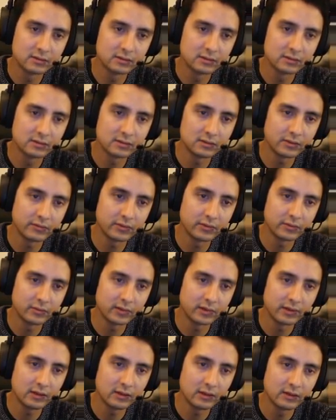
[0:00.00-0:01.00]
of the body.
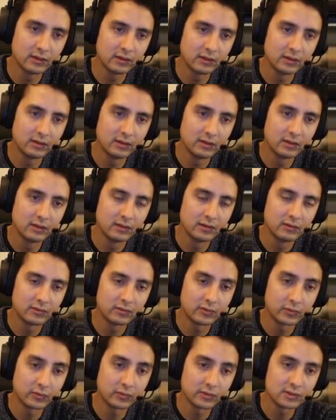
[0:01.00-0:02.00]
So
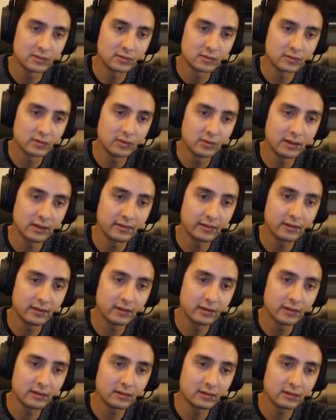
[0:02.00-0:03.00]
which is cool. And then